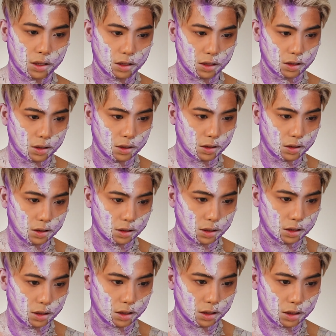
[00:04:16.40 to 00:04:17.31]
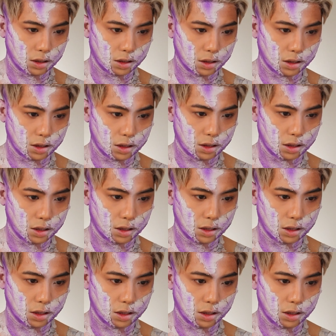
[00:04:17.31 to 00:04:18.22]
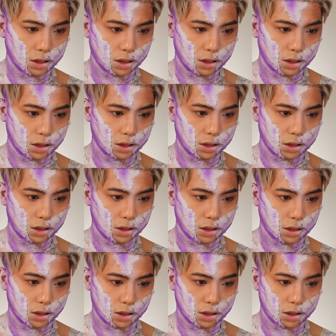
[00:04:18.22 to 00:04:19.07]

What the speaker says: (no one is talking)